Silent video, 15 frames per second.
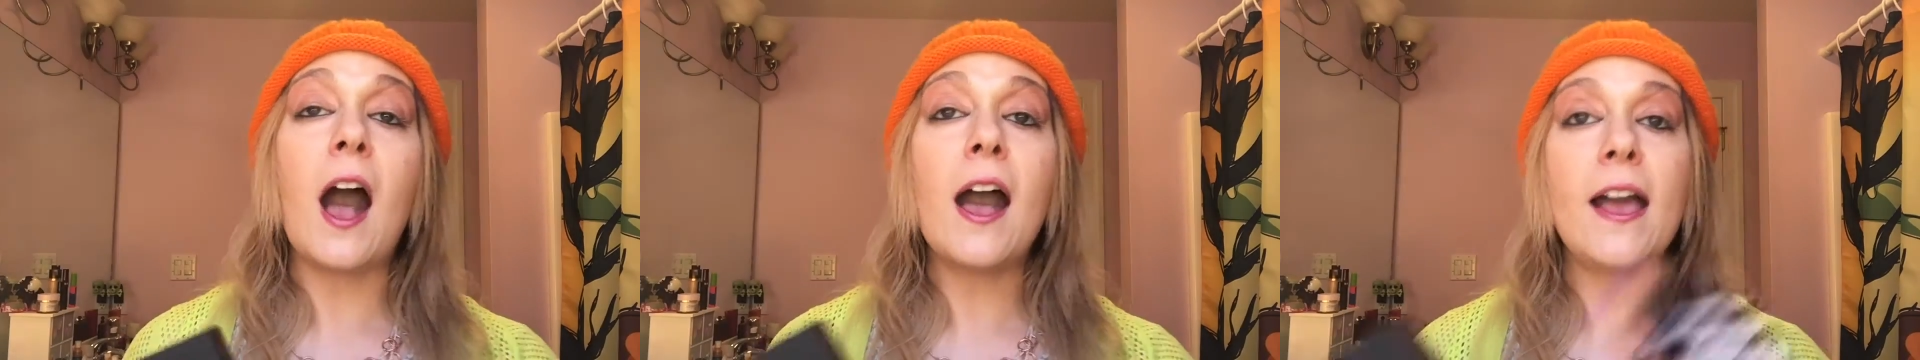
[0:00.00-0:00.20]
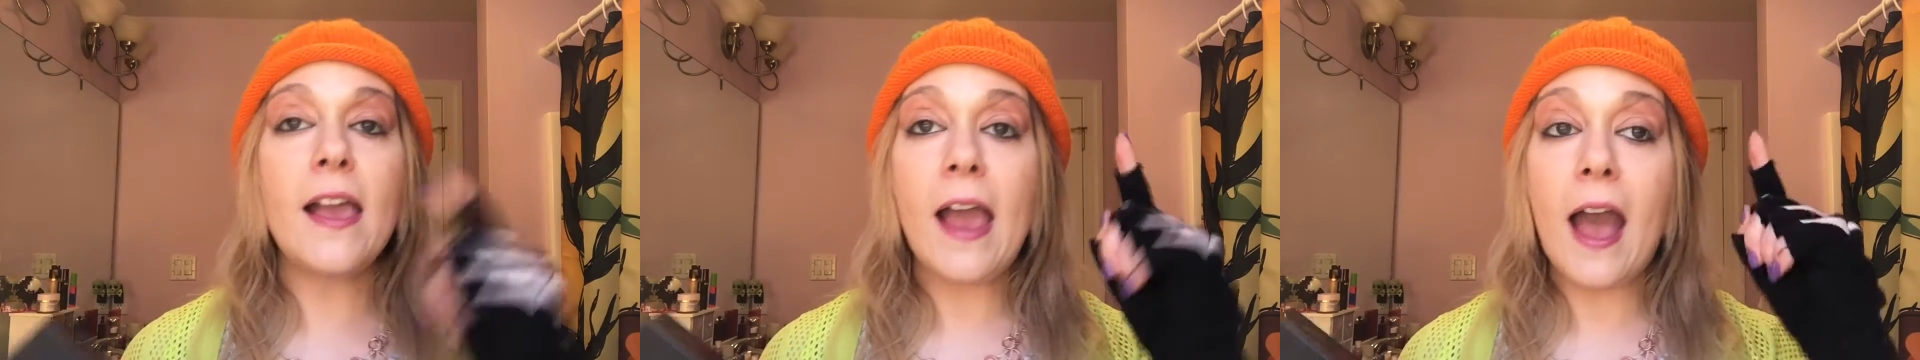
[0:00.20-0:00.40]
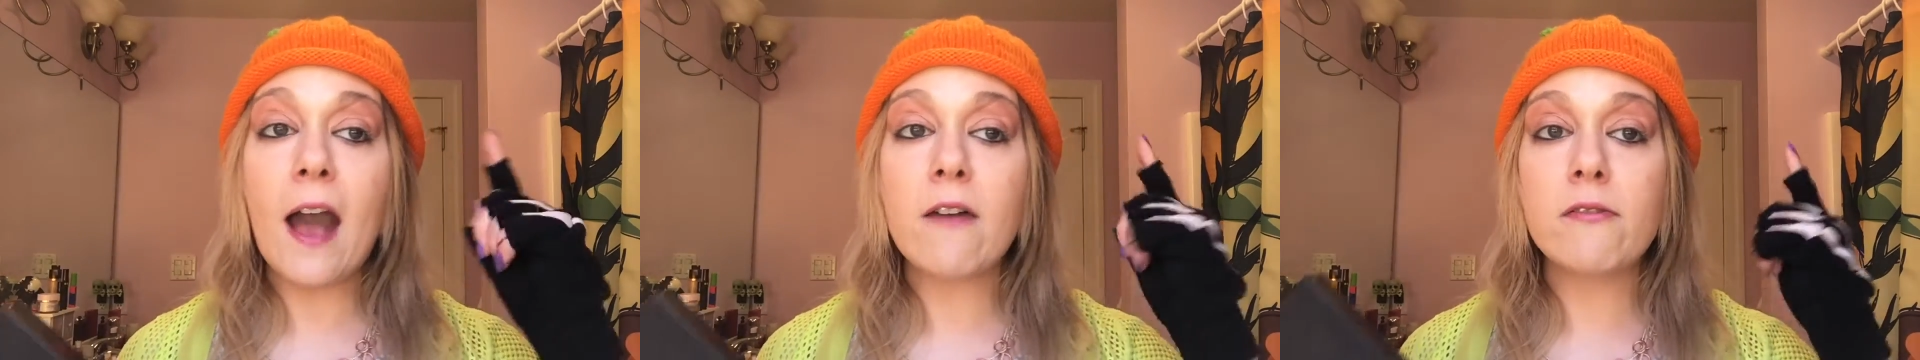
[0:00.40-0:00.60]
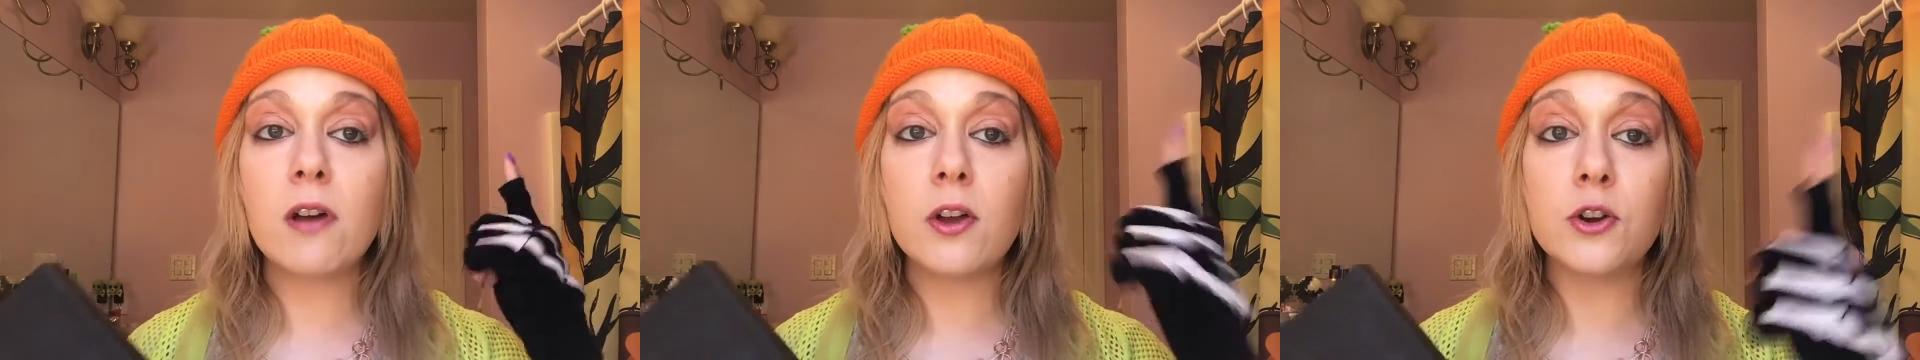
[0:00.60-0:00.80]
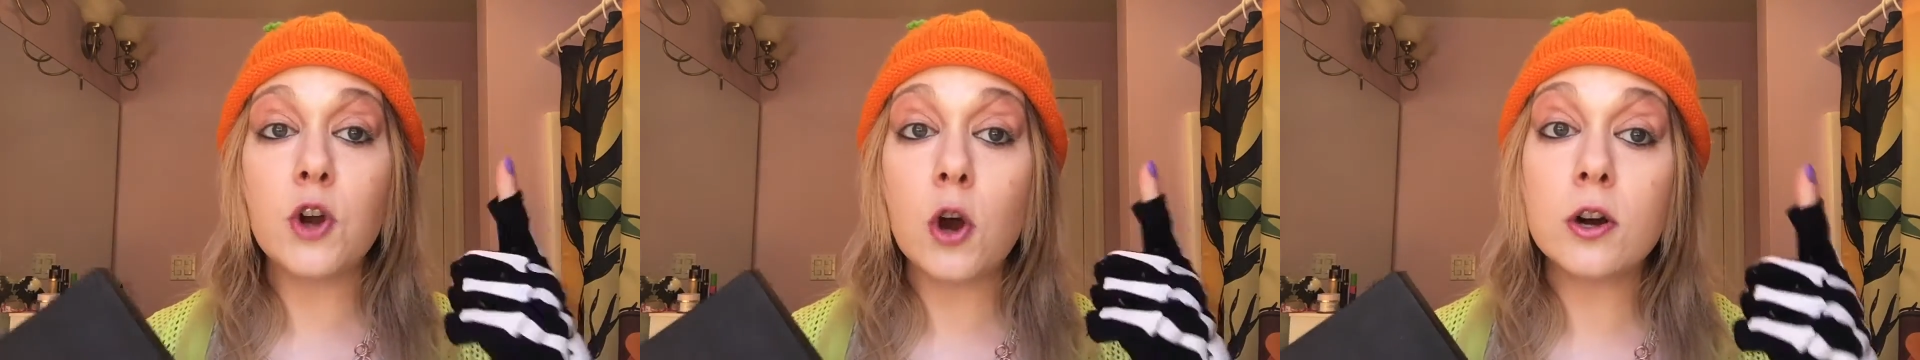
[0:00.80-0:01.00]
I have a
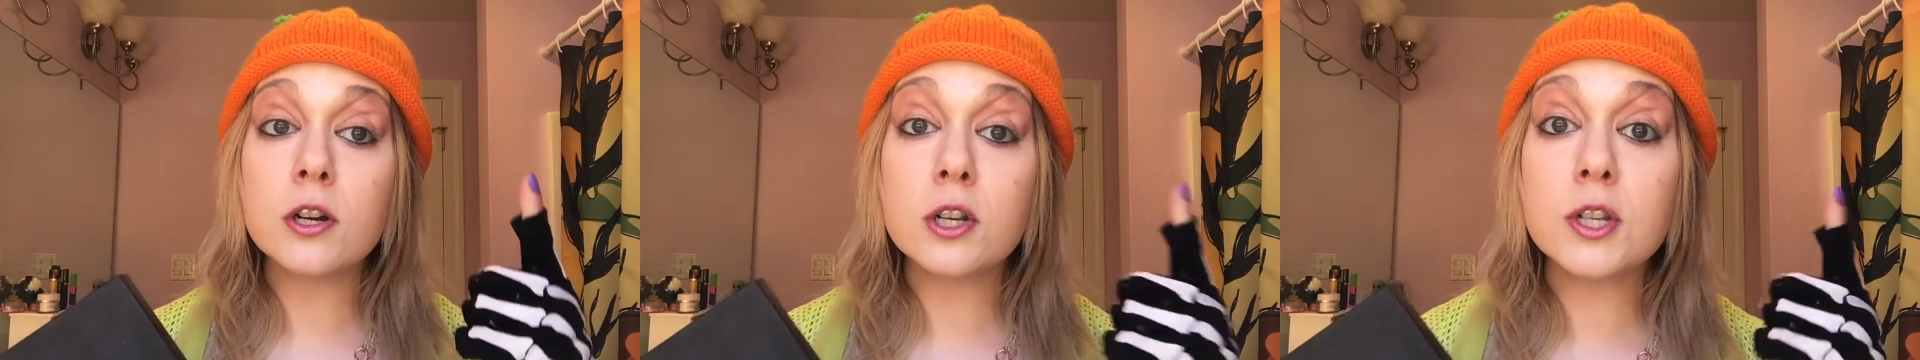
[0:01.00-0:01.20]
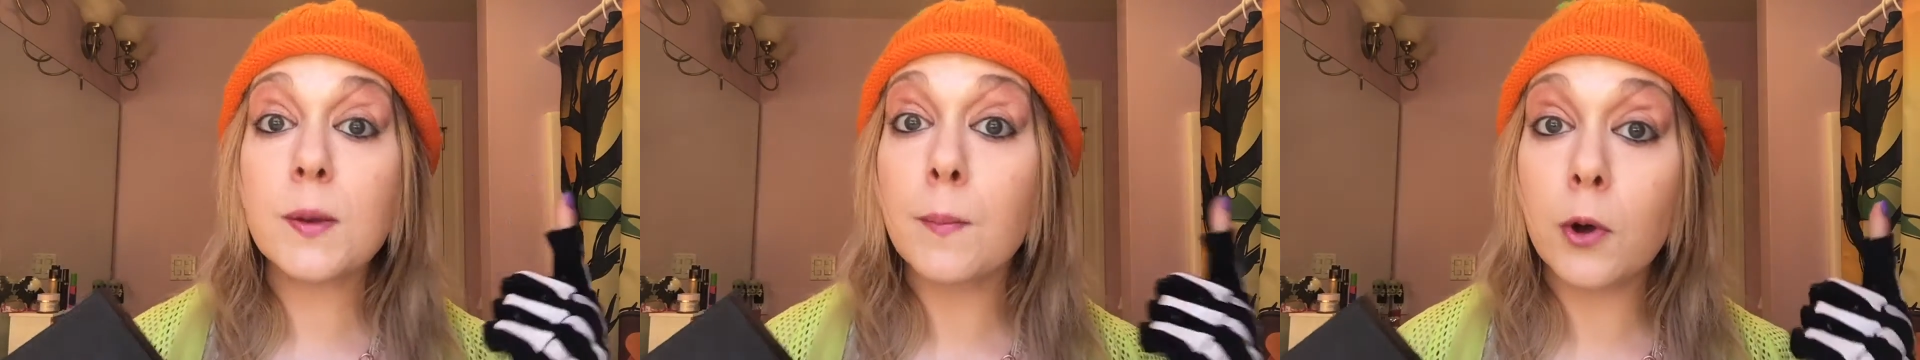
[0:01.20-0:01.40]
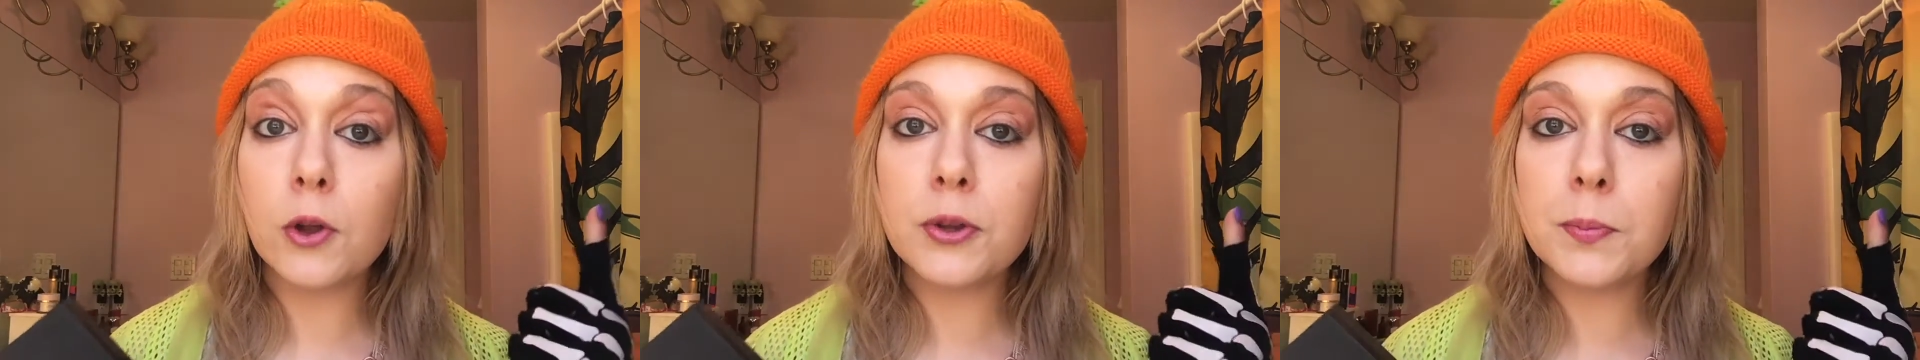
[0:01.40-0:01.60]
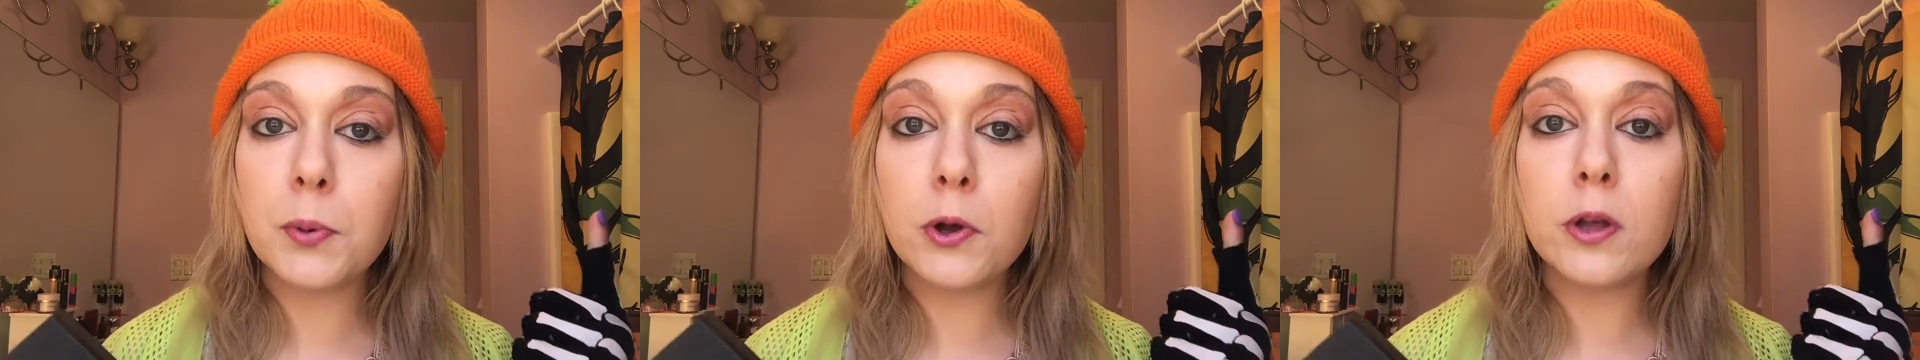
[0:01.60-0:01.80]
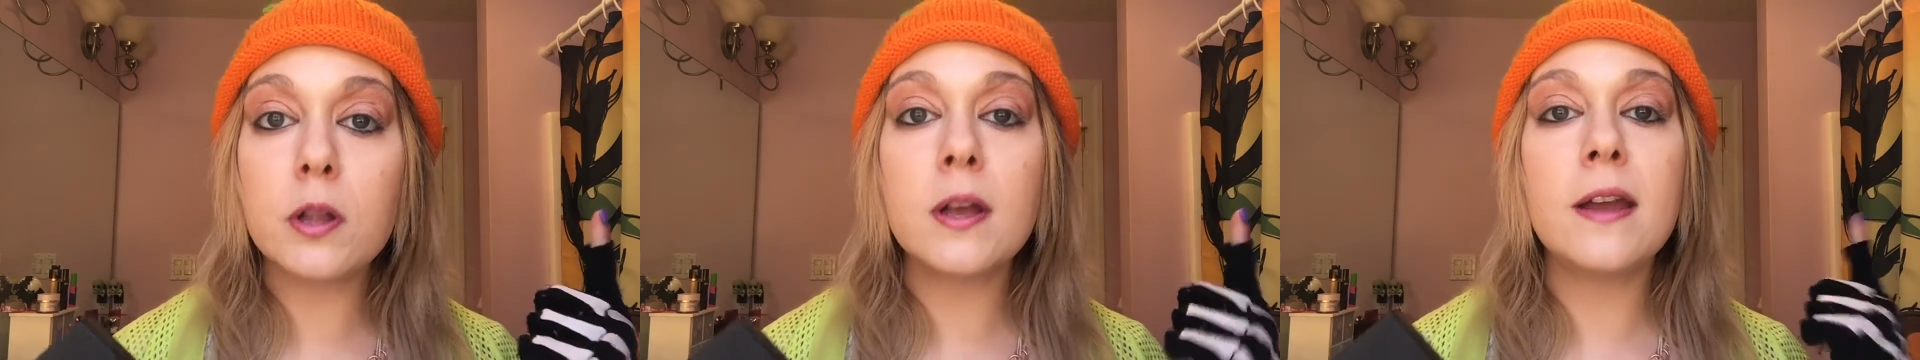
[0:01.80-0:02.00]
NARS
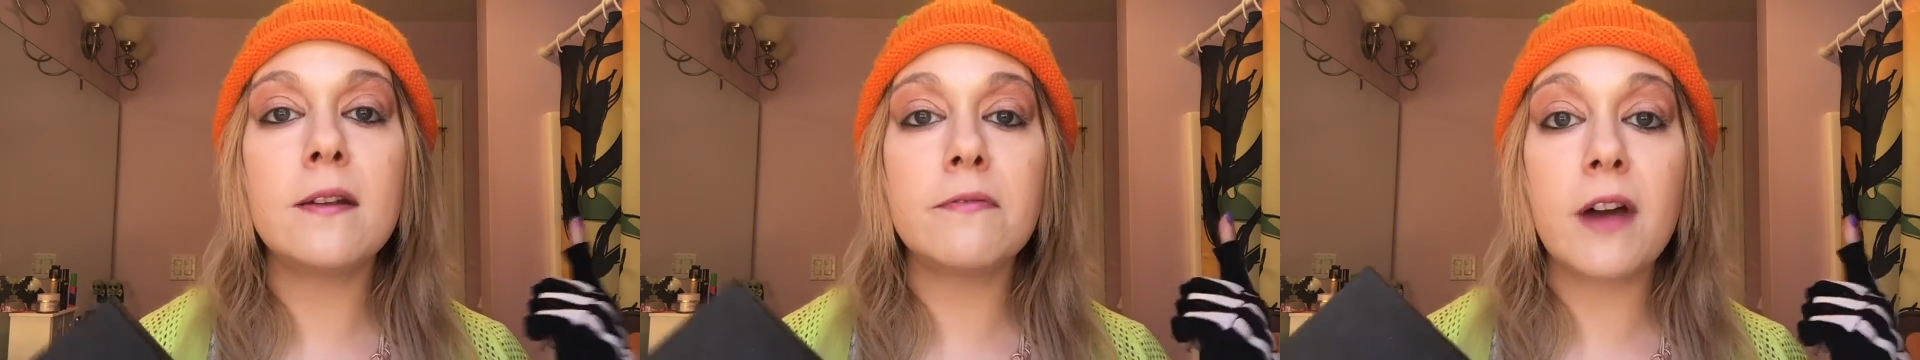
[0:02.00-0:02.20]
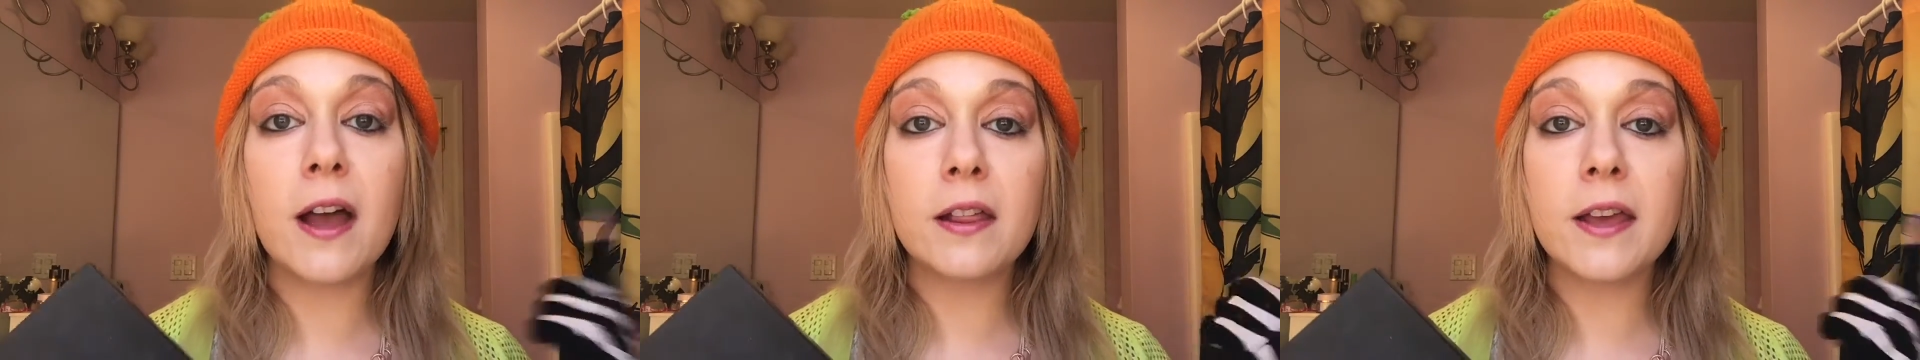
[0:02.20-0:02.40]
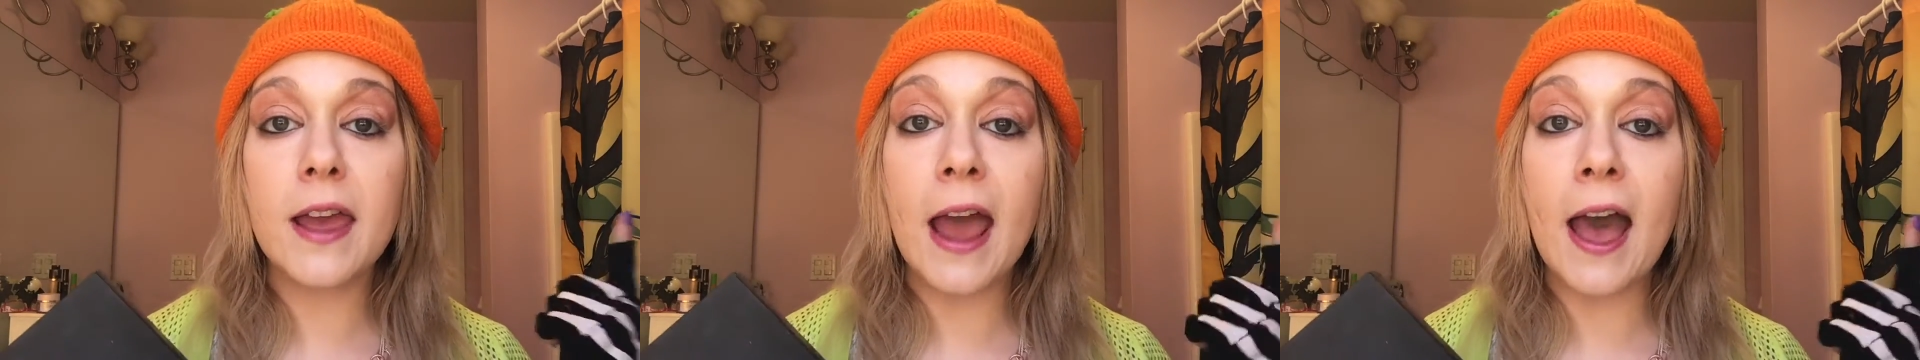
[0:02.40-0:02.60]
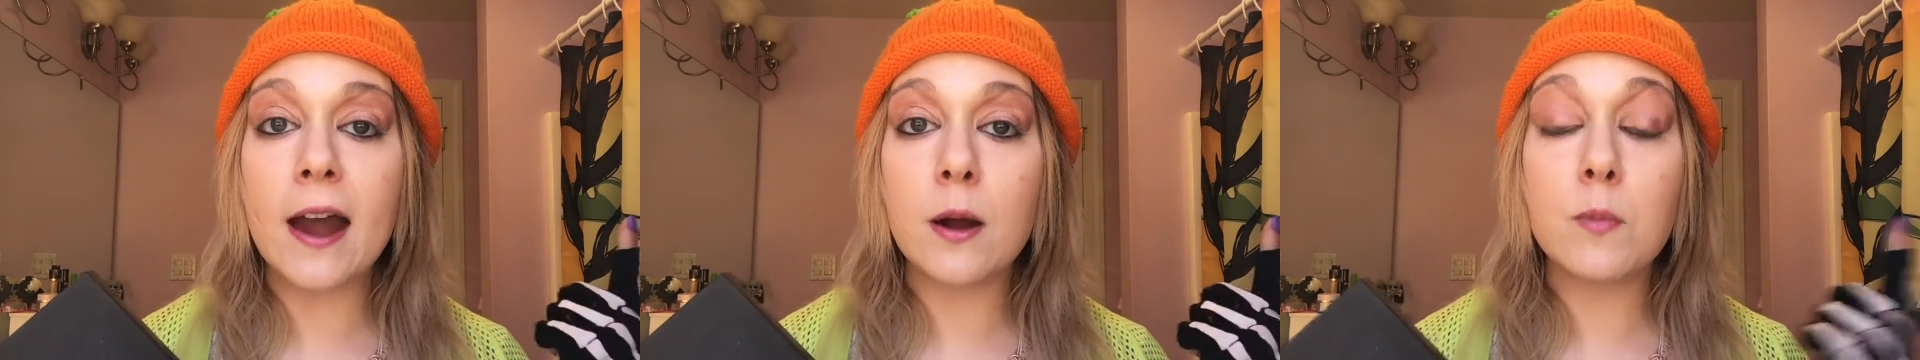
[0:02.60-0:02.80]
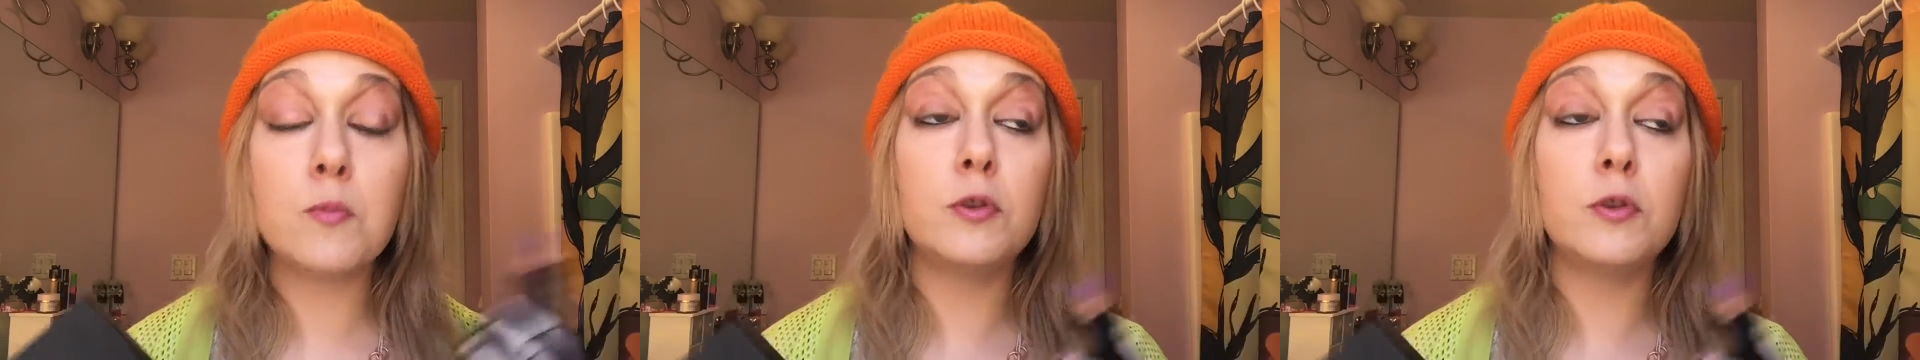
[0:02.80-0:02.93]
Multiple in Violet Atom,